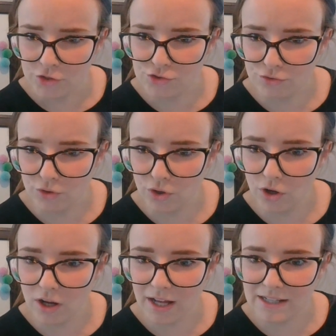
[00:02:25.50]

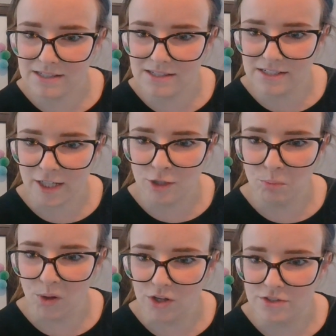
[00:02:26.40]
Draw a stick
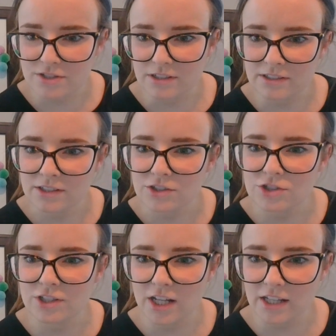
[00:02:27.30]
person
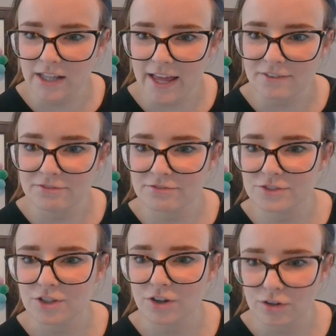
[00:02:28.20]
to the
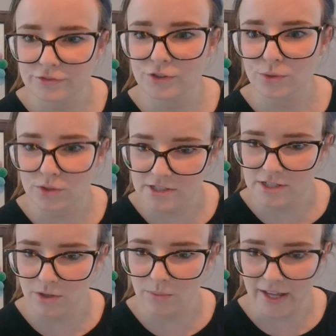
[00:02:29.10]
left of your
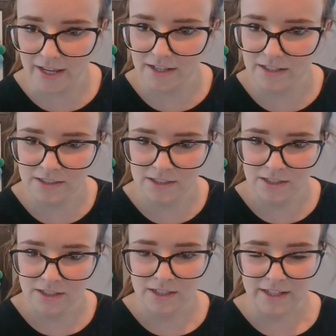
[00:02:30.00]
square.
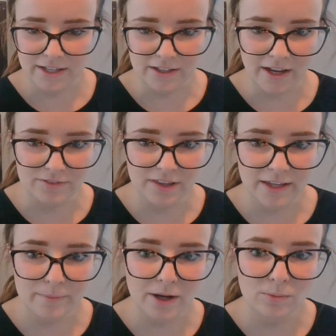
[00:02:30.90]
Okay, have a
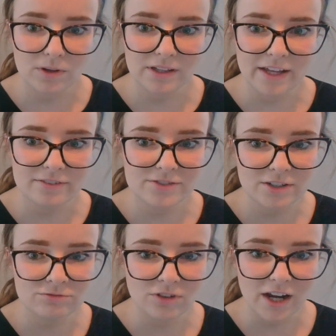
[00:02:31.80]
think about what left
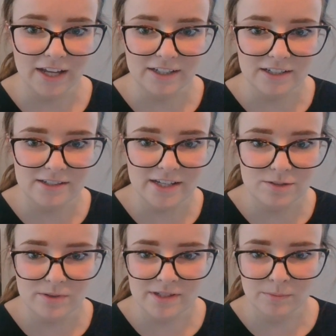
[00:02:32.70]
and right is.
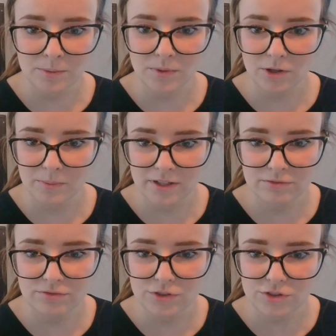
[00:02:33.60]
That's where some people got a bit
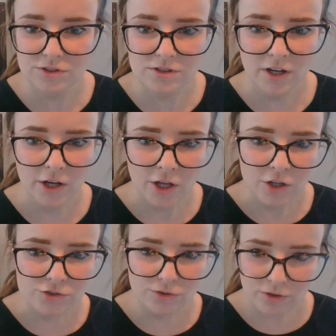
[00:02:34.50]
confused.
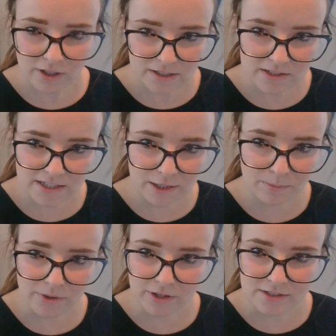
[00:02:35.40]
Draw a
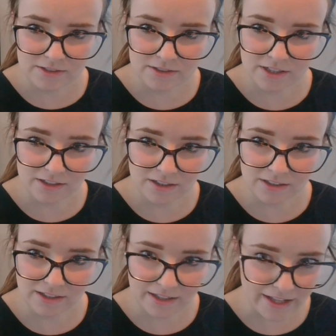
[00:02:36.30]
stick person to the
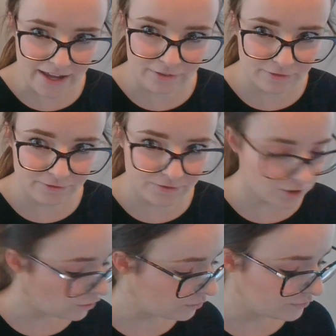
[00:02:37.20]
left of